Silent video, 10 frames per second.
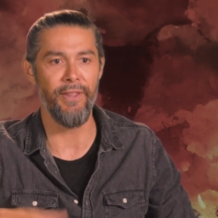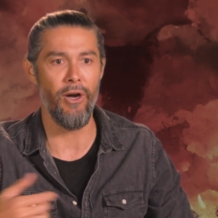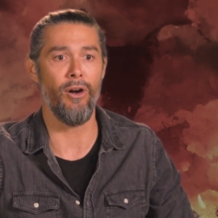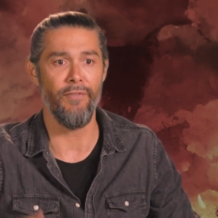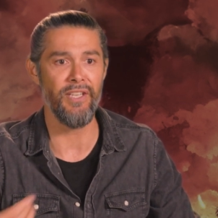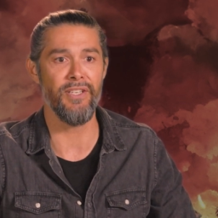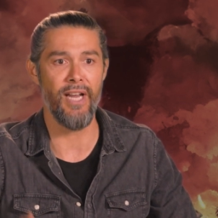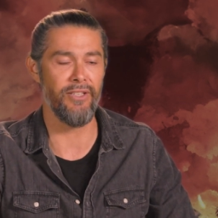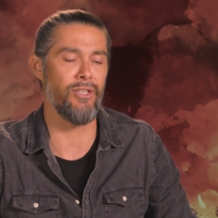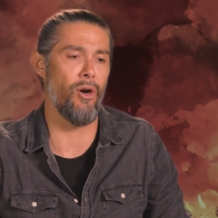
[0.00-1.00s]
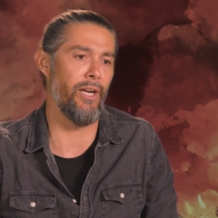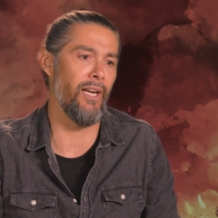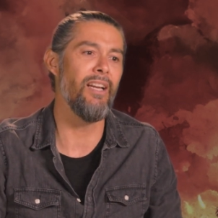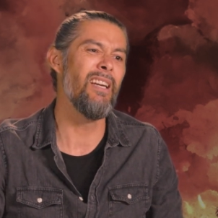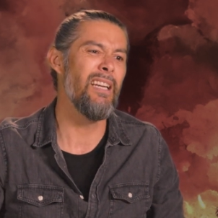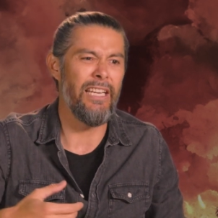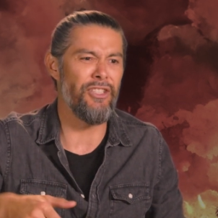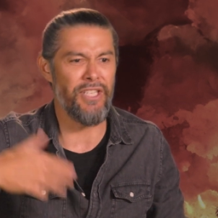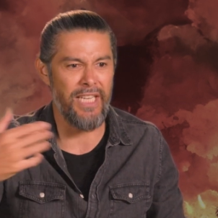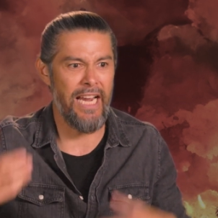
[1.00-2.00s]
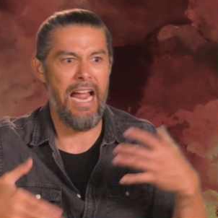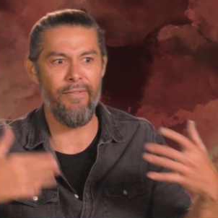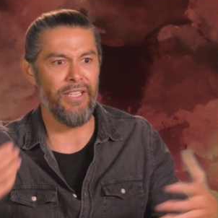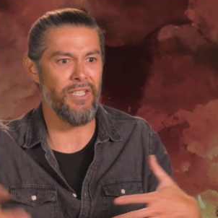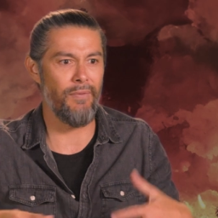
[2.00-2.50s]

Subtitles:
but the RV's not starting. And she's kind of having these